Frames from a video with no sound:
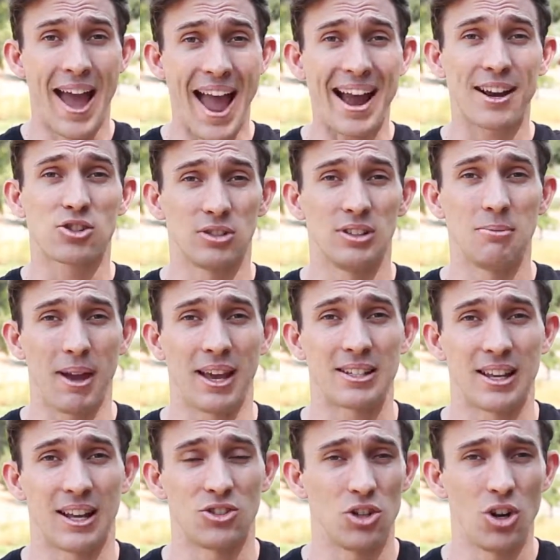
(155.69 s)
actually makes
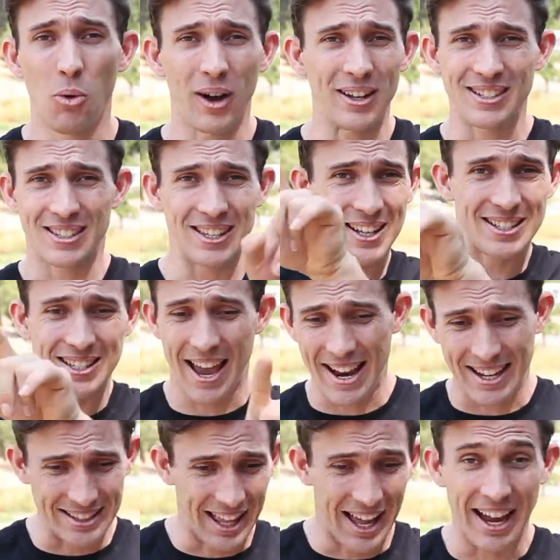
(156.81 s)
sense. You don't want zigzag
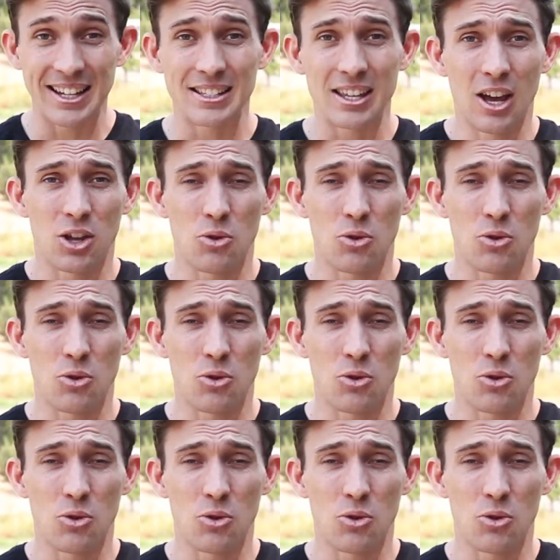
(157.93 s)
lines.